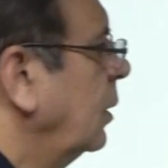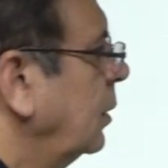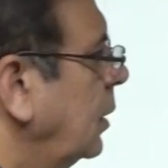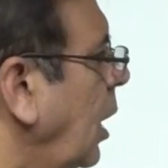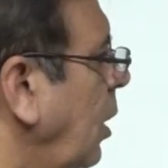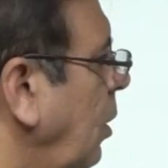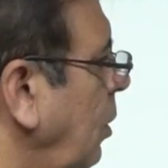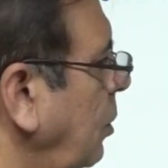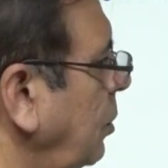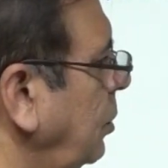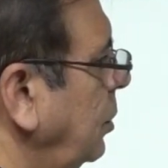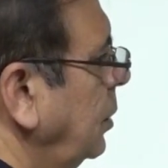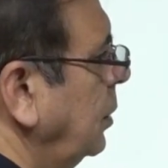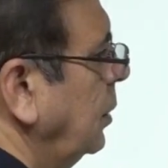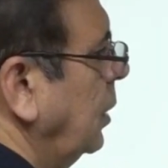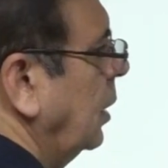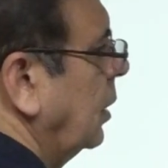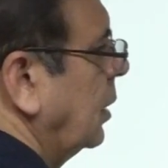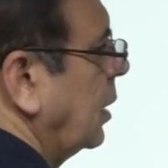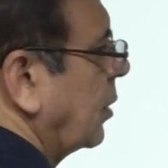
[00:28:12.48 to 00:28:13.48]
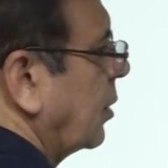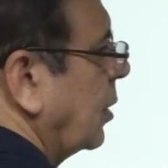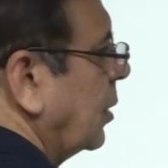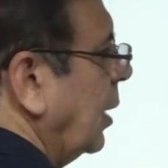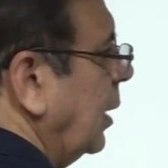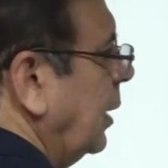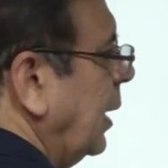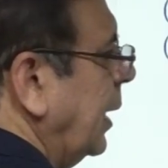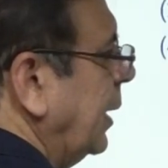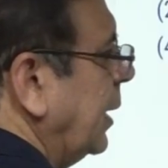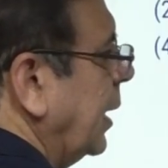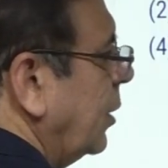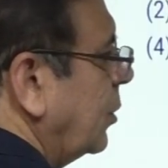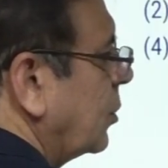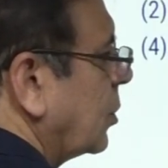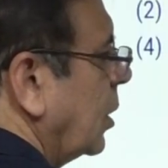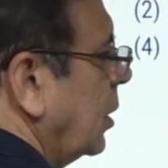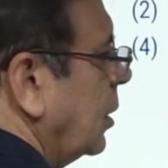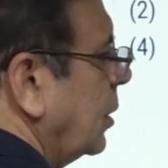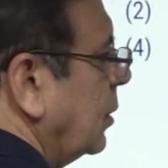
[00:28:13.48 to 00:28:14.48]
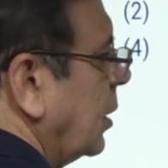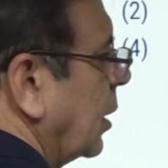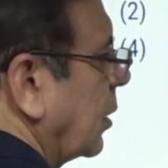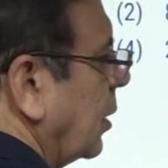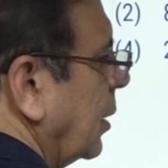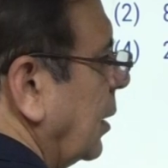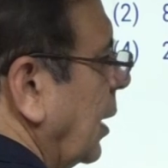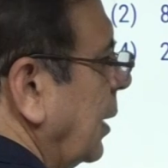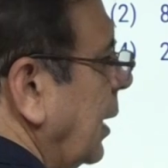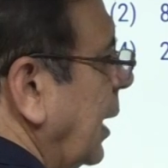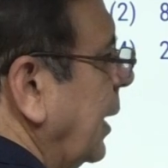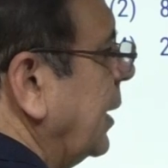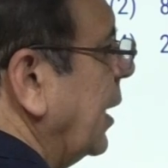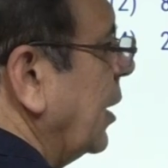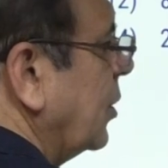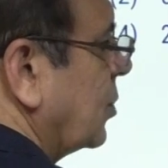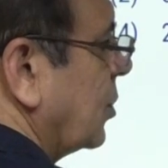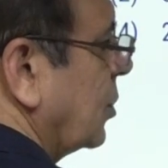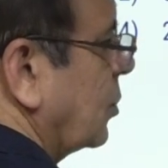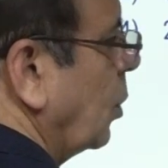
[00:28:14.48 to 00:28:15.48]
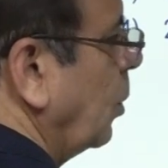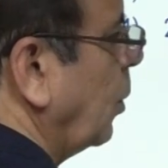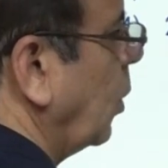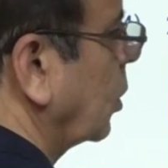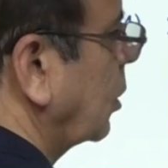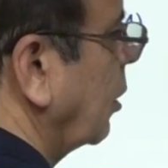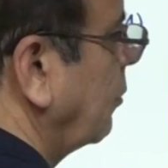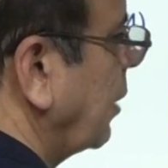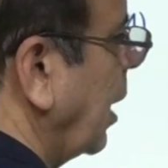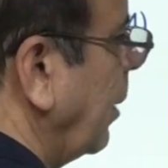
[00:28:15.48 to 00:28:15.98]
Now this is the radius. This is the radius. So both of